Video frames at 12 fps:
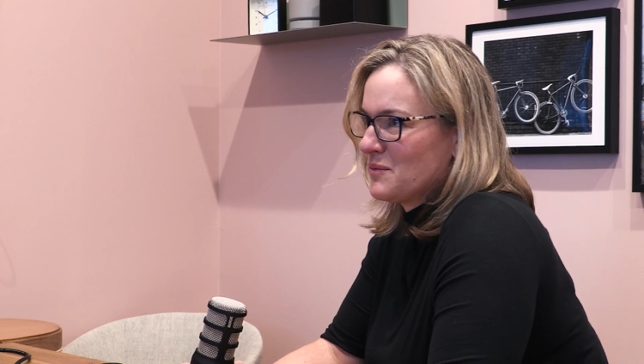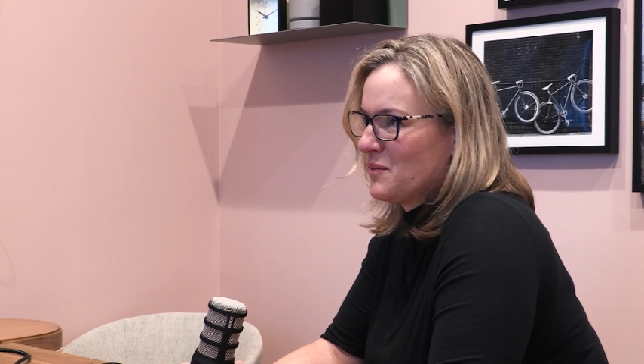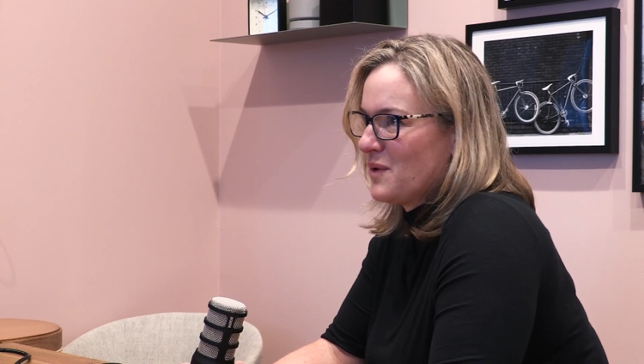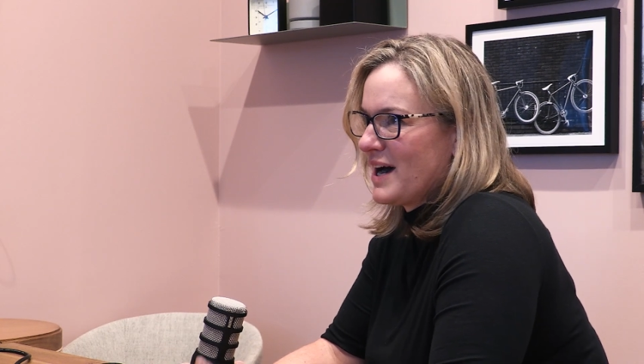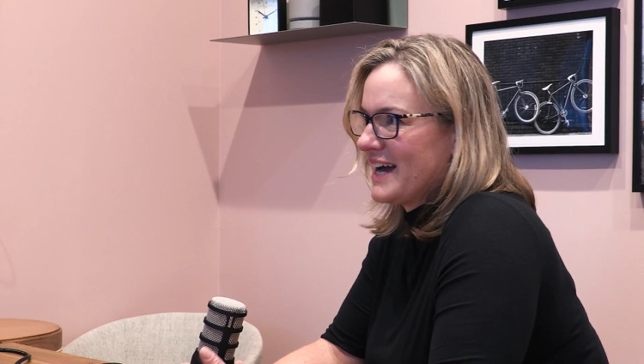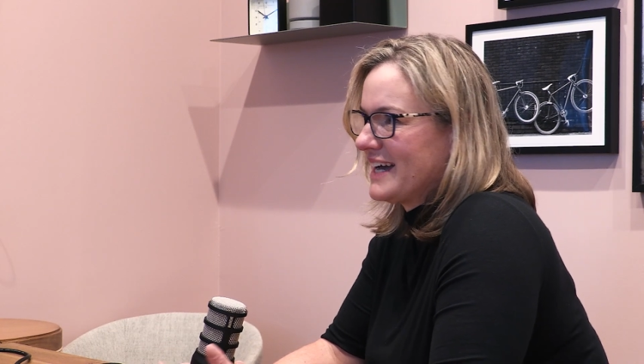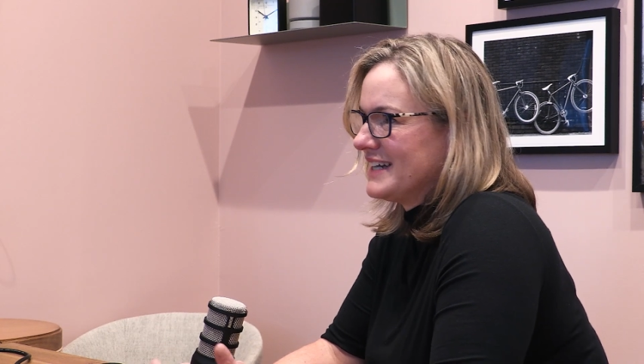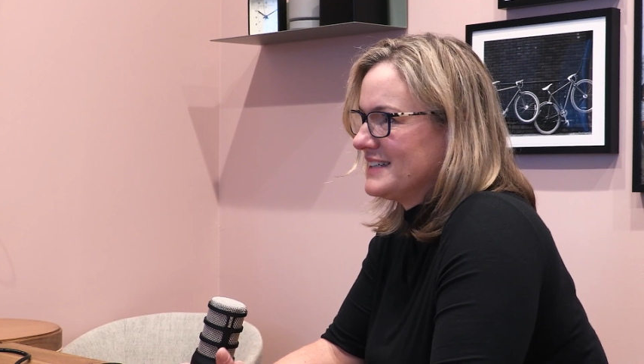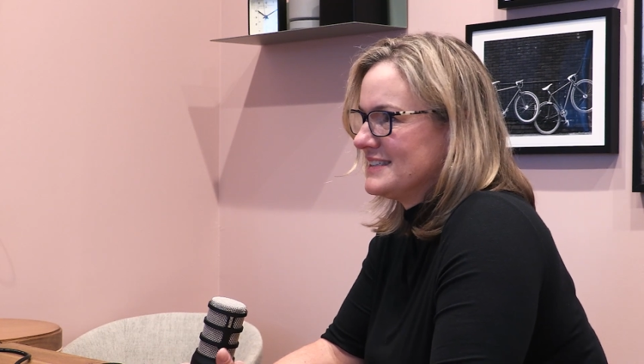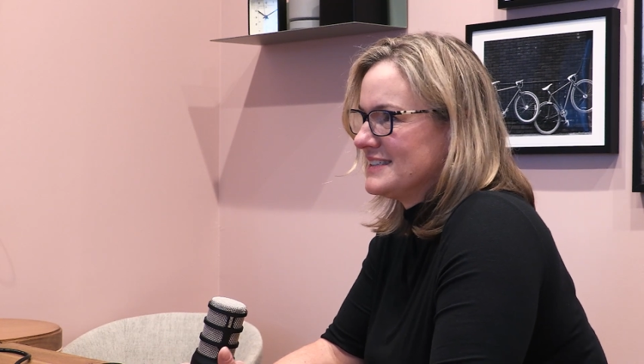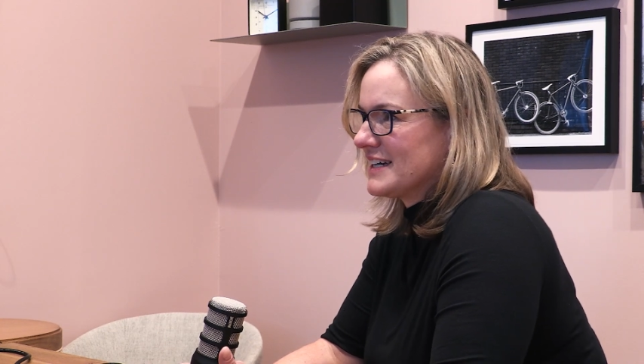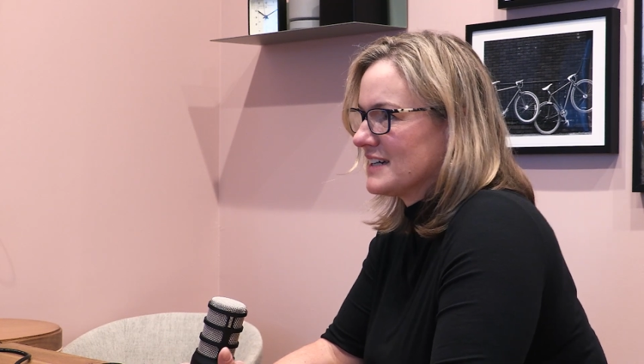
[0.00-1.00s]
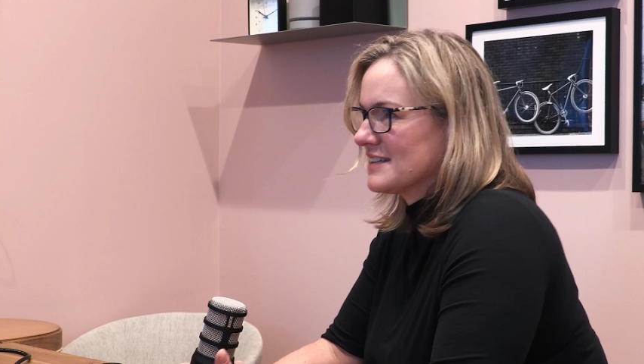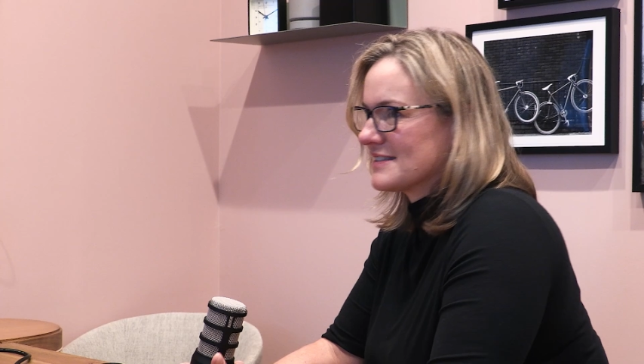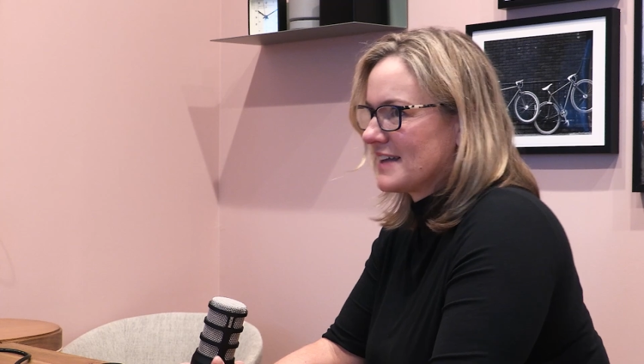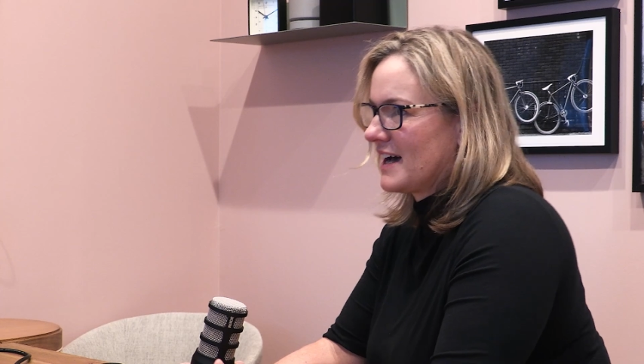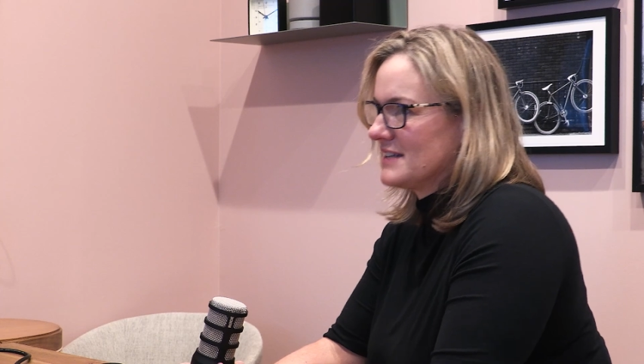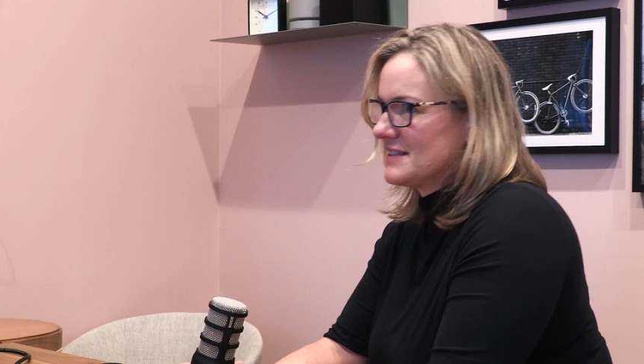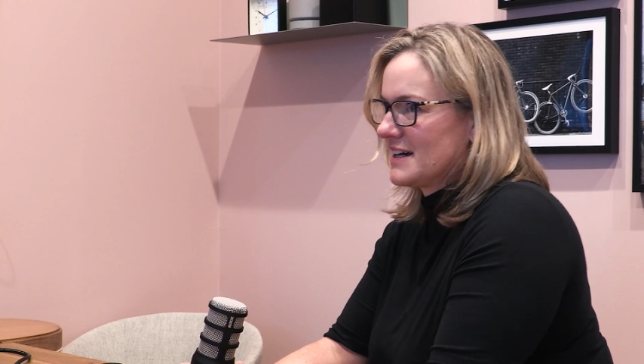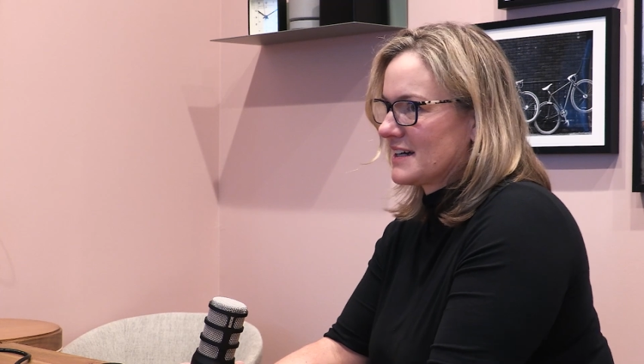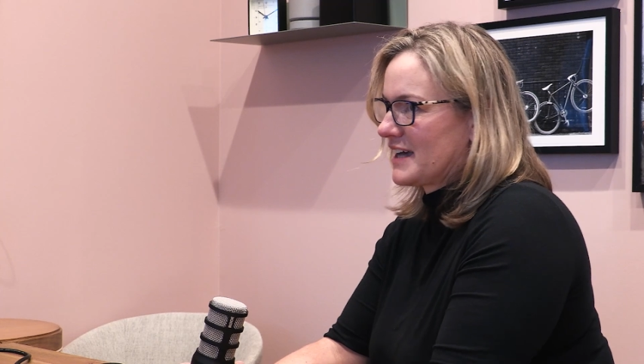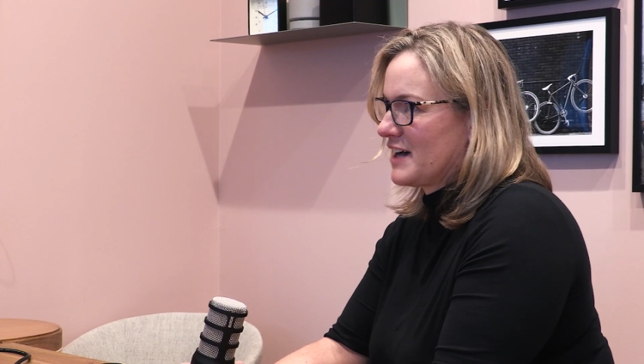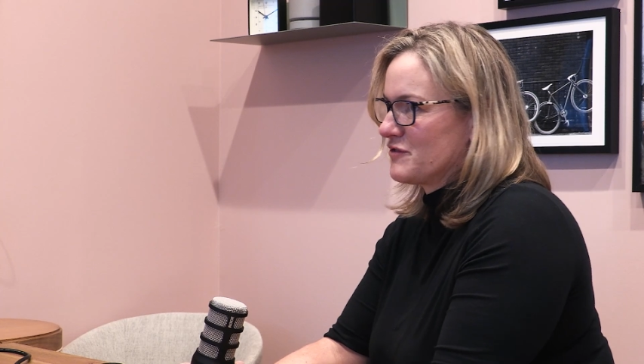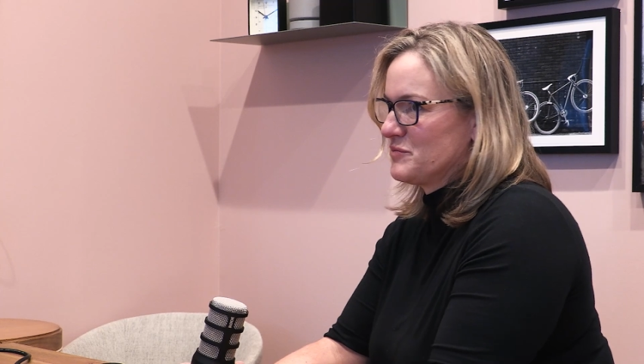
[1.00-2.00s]
why does that duck
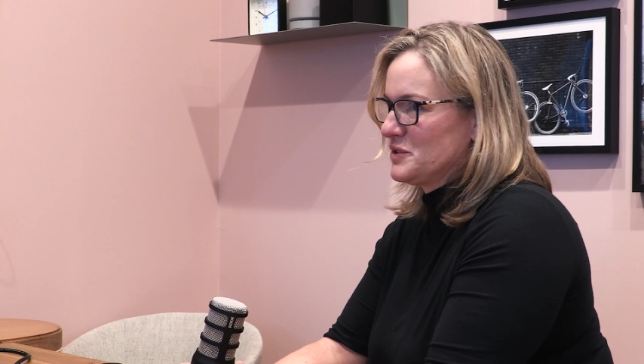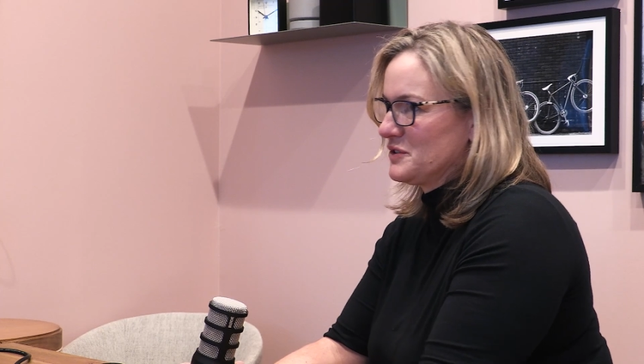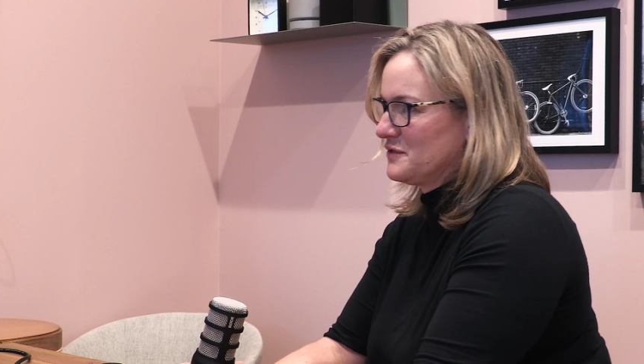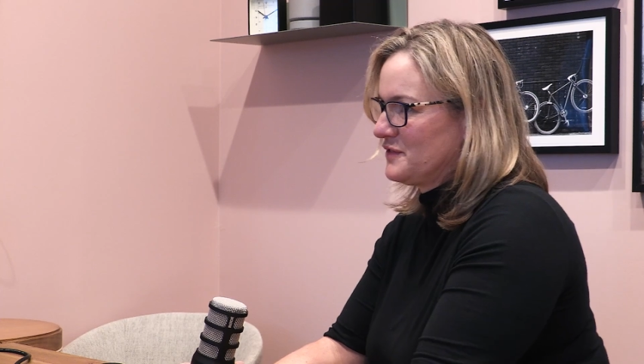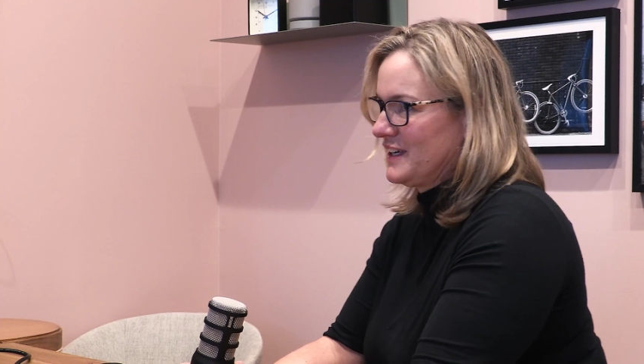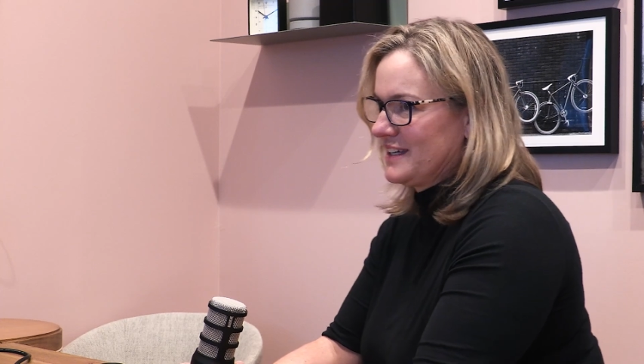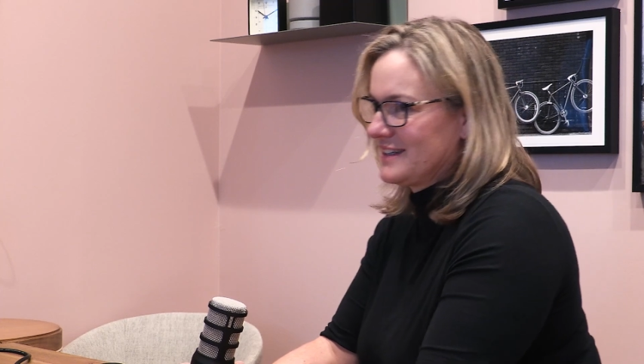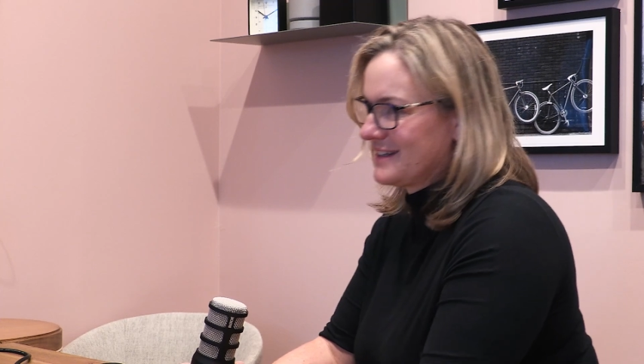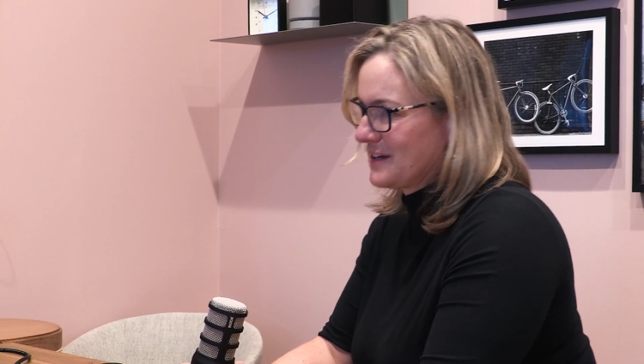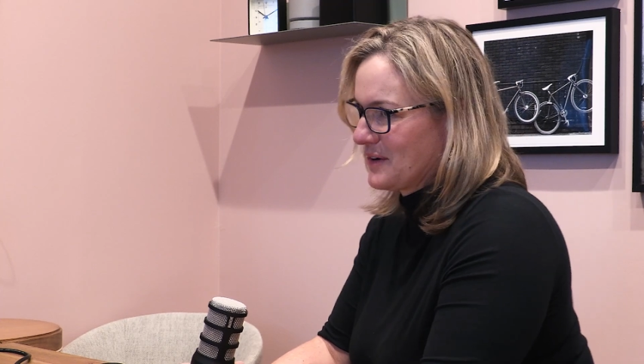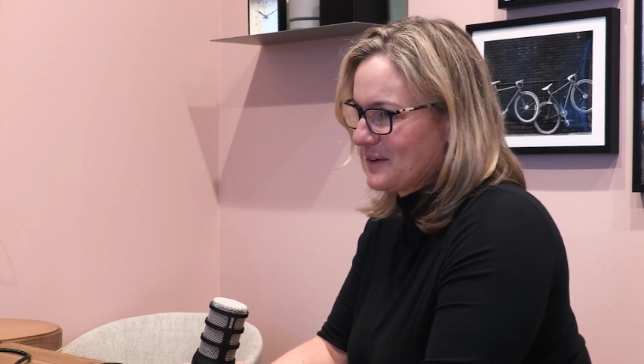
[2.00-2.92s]
have blue feet?